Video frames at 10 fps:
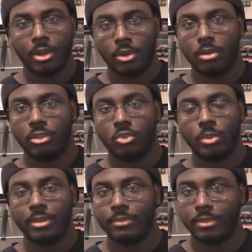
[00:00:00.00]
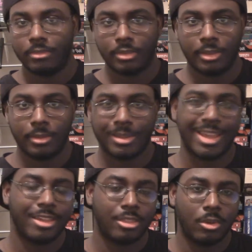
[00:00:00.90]
early 2015. I
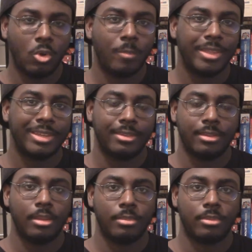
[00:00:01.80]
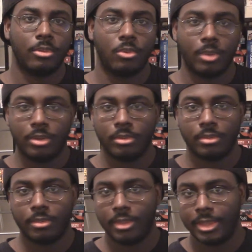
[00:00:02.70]
actually hope that Dimps, the curators
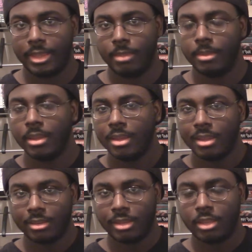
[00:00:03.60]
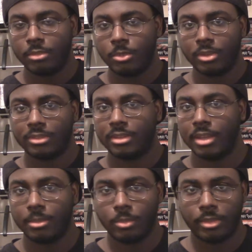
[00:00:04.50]
of the game, takes more
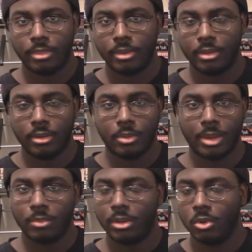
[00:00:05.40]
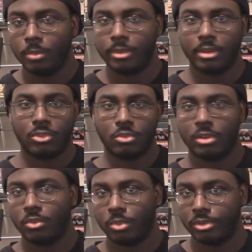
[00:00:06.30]
time with it. I really hope they're not
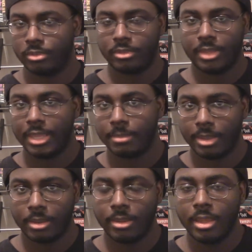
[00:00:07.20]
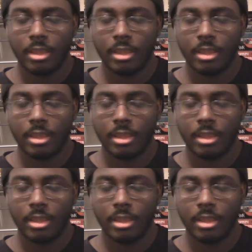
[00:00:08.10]
trying to rush this game out.